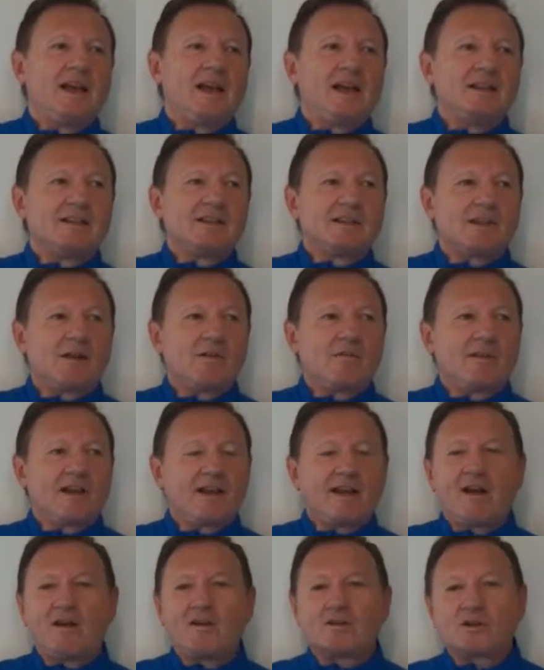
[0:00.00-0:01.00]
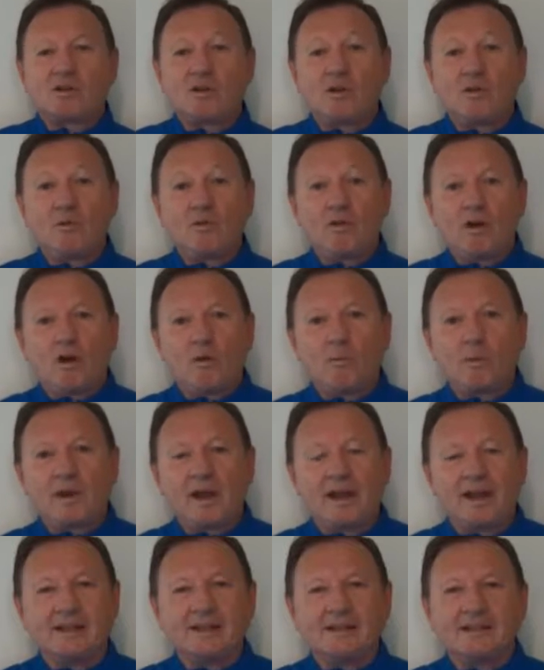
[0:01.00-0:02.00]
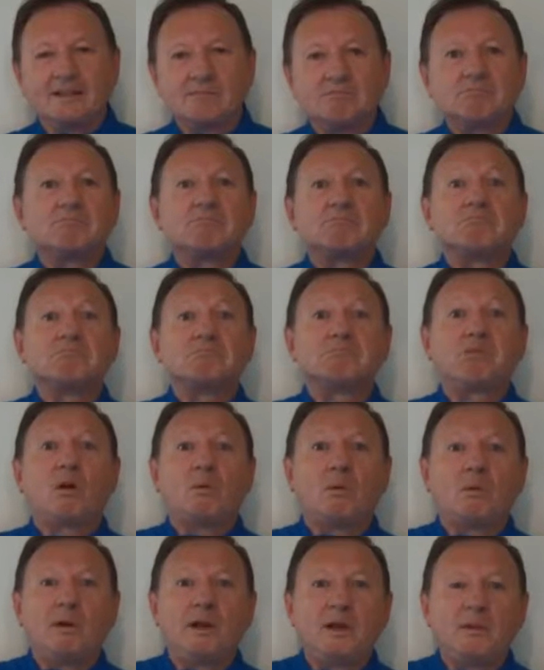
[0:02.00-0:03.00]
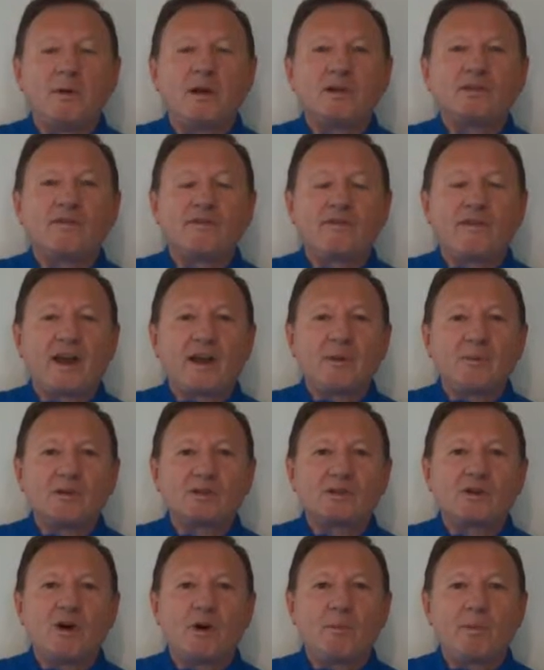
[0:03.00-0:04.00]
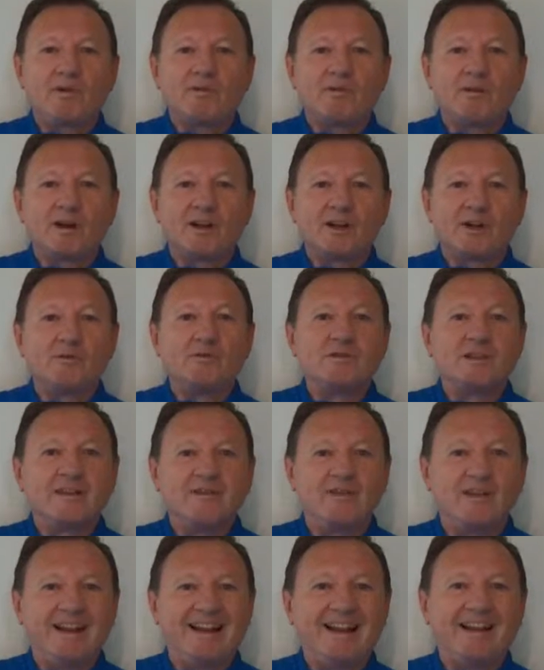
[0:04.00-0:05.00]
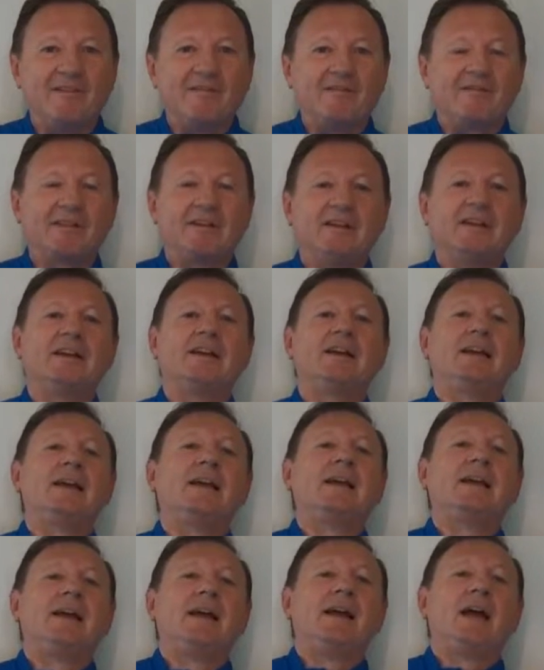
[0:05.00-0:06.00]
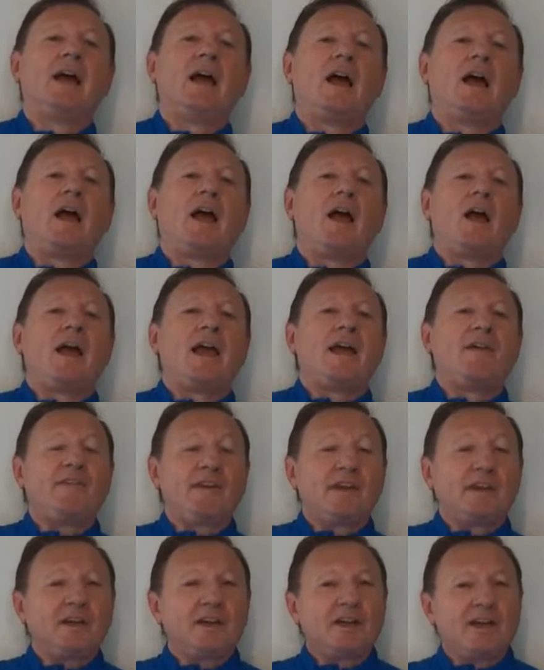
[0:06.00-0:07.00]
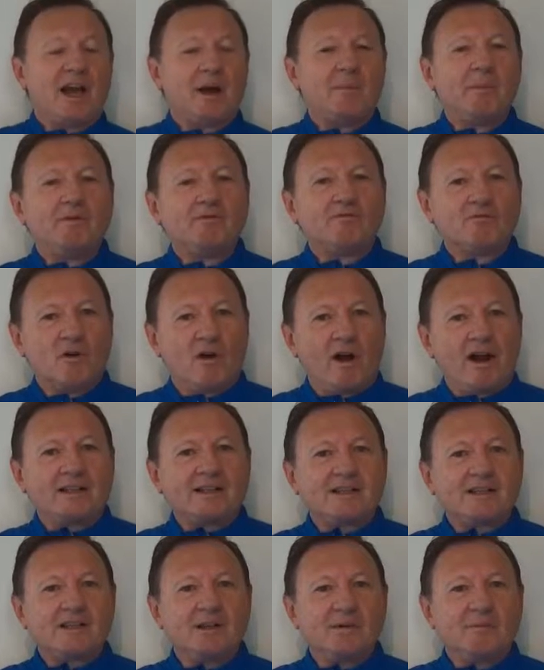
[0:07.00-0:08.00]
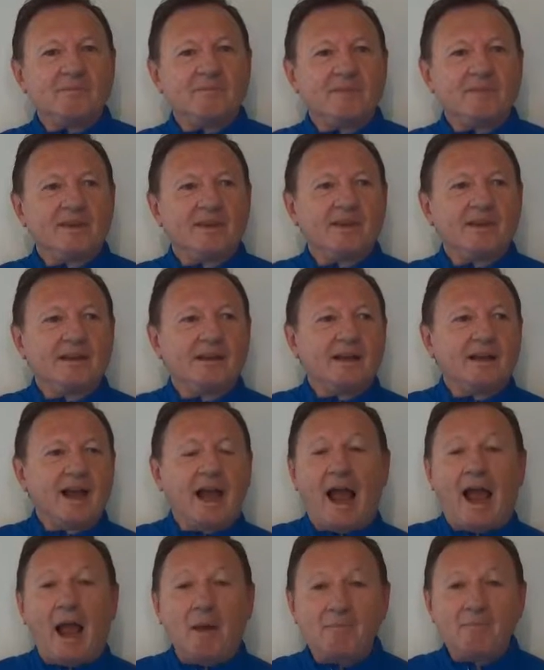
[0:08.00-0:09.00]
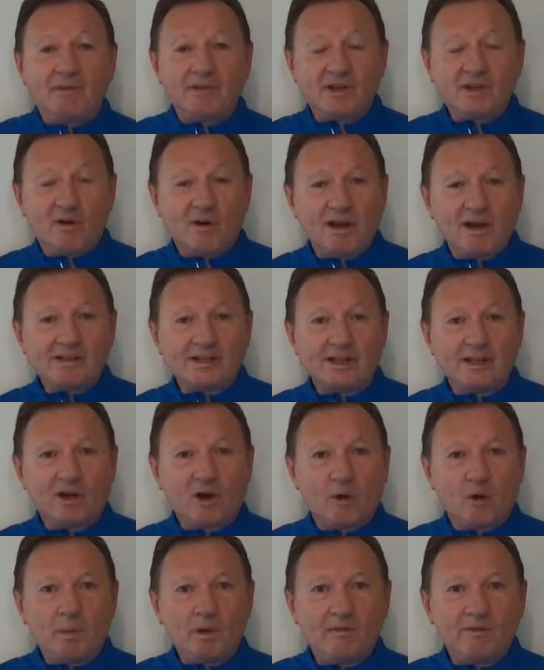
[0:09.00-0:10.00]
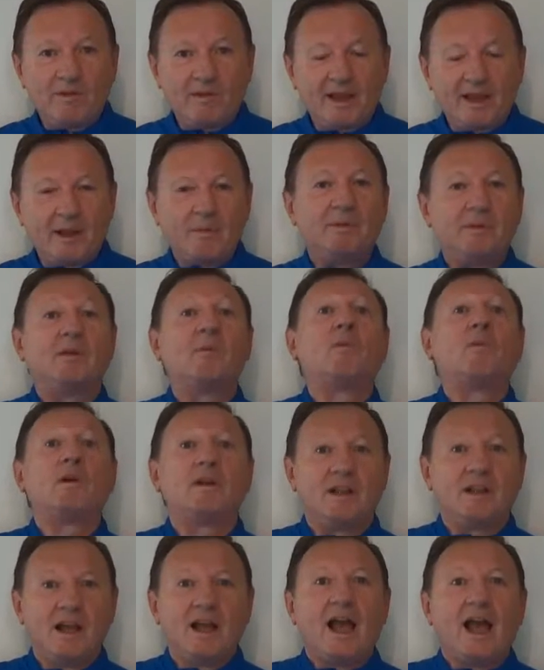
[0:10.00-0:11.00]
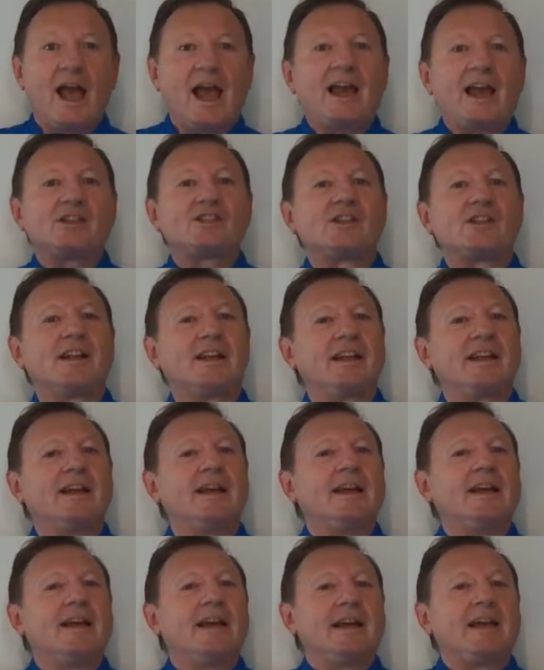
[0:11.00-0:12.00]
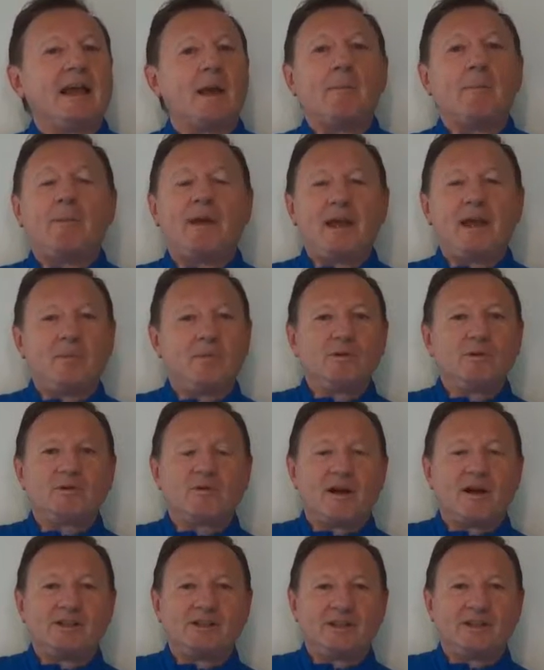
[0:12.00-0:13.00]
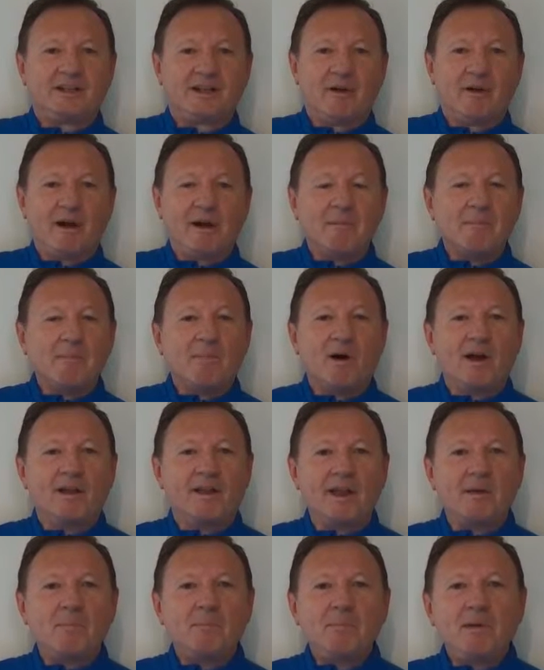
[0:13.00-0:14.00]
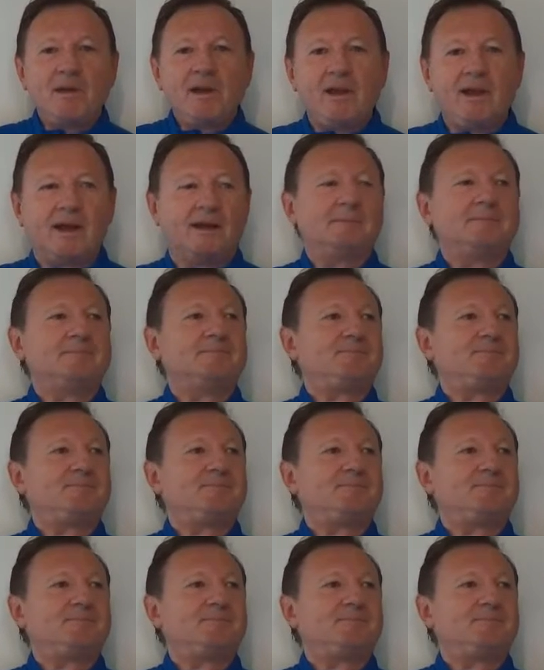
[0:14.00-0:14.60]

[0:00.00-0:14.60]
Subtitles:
And so they asked Claude Hopkins, probably the most famous copywriter who's ever lived, if he could come and write some advertising copy for them that would actually get people to actually go out and buy their beer.